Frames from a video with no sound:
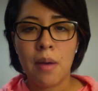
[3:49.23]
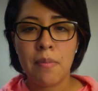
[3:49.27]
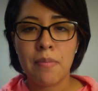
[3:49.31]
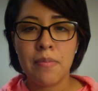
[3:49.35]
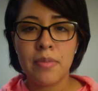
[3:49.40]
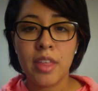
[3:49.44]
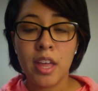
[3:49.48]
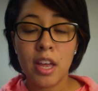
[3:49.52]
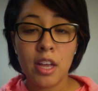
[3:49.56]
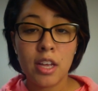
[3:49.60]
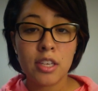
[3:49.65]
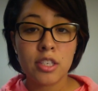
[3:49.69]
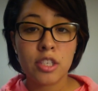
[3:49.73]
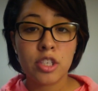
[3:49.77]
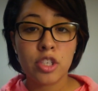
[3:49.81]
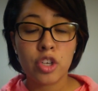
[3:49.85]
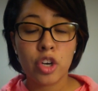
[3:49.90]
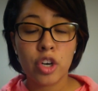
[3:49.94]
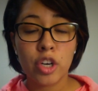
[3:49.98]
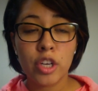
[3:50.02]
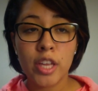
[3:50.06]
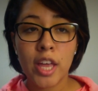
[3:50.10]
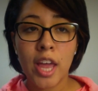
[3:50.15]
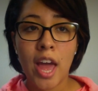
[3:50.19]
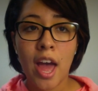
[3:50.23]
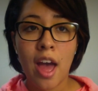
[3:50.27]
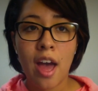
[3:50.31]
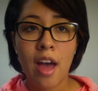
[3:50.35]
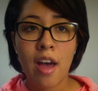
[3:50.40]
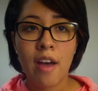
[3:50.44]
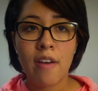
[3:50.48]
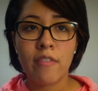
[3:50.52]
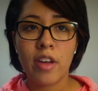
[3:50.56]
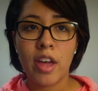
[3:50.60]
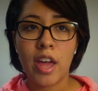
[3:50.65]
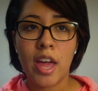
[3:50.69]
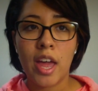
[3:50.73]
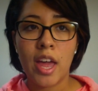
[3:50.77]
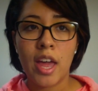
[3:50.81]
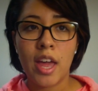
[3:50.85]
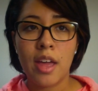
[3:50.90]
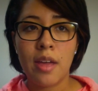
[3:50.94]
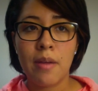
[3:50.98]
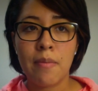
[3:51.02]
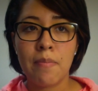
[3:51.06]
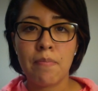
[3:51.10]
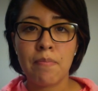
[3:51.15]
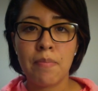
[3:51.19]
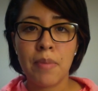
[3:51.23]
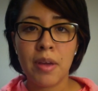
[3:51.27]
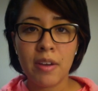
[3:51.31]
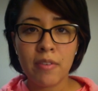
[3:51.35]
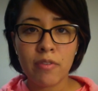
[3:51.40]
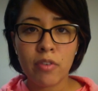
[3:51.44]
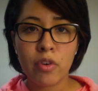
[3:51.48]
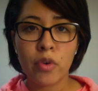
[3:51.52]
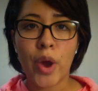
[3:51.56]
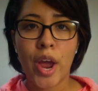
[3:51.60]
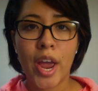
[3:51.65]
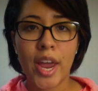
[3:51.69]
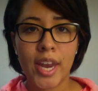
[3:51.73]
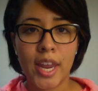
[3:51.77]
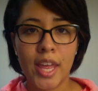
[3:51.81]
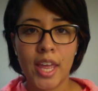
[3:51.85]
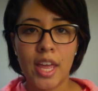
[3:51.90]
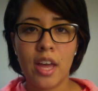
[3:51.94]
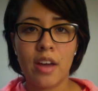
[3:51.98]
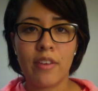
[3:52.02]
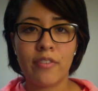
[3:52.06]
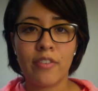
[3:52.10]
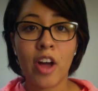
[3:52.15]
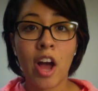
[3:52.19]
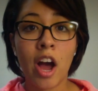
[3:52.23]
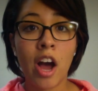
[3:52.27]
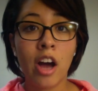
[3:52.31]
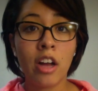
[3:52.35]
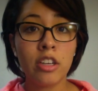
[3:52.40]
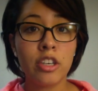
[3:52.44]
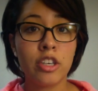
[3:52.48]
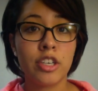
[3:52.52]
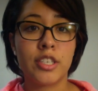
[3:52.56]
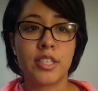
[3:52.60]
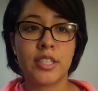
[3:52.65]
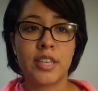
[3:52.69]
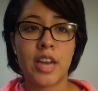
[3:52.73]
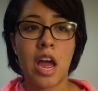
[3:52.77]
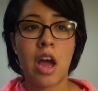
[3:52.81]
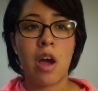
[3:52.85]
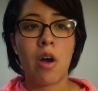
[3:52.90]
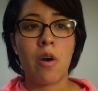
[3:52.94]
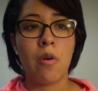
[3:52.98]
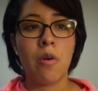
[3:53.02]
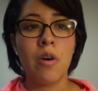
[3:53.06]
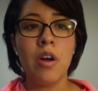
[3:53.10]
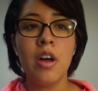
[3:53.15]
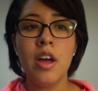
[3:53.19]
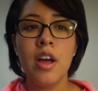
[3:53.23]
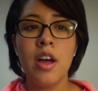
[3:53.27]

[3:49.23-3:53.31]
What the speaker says: they certainly have a big variety of colors now.